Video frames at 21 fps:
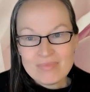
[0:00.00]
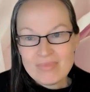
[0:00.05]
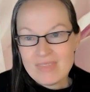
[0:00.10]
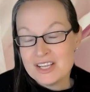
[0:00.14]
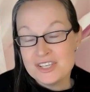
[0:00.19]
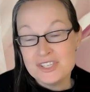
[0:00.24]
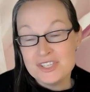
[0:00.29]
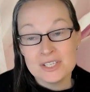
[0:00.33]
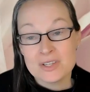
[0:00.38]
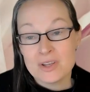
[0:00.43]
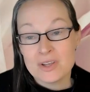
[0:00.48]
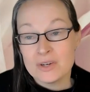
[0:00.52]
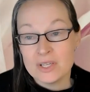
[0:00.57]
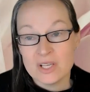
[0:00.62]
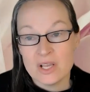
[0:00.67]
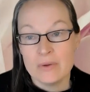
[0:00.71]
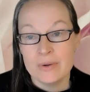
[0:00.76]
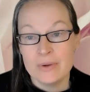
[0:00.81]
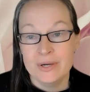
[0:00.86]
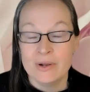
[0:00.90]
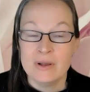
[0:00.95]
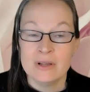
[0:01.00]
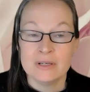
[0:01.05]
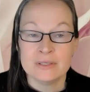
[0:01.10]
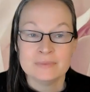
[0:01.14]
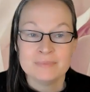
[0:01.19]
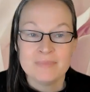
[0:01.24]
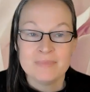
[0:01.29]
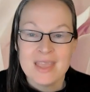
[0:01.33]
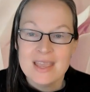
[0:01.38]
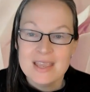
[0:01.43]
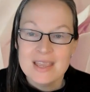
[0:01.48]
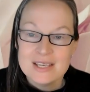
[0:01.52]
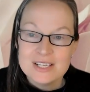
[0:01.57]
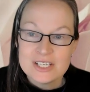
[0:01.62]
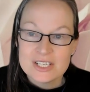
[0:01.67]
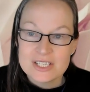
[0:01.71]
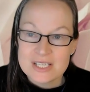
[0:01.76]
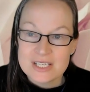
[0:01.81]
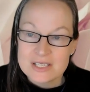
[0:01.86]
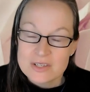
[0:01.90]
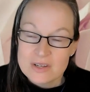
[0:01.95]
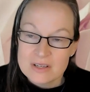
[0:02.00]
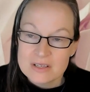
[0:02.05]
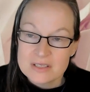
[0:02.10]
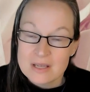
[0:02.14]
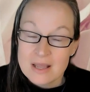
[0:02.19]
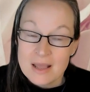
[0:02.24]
She's got it going on. She's got some